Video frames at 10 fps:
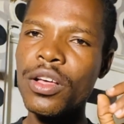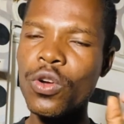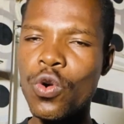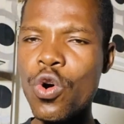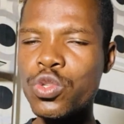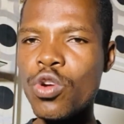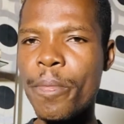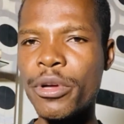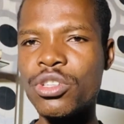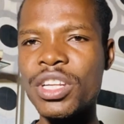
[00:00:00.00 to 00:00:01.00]
go to
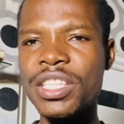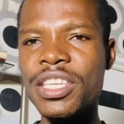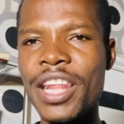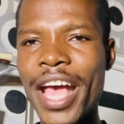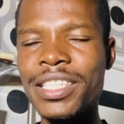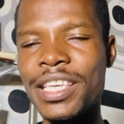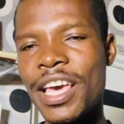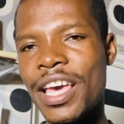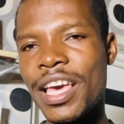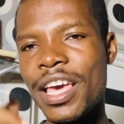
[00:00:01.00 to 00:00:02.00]
Opportunity Desk,
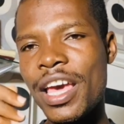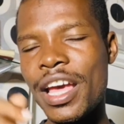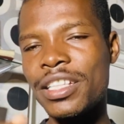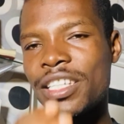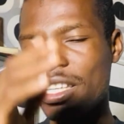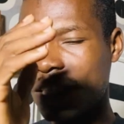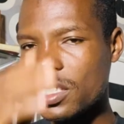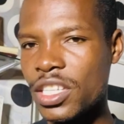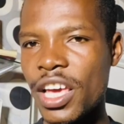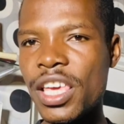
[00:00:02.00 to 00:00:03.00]
and just
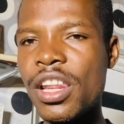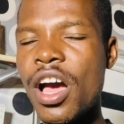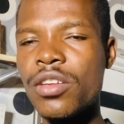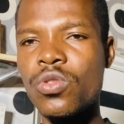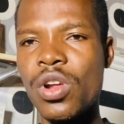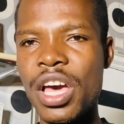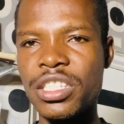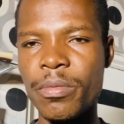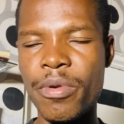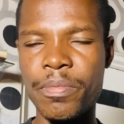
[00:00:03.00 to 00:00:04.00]
check in our
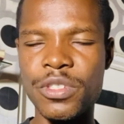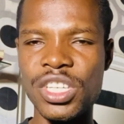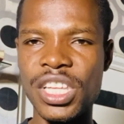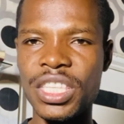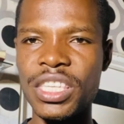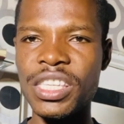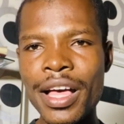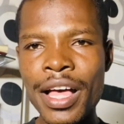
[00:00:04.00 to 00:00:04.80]
scholarship opportunities.